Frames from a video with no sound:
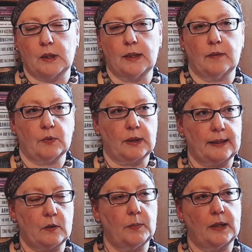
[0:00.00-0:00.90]
and I would
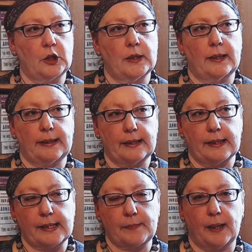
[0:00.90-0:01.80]
like to mention that here
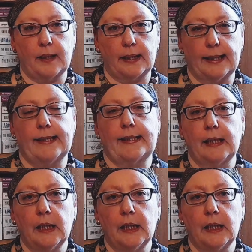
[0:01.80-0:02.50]
as well, is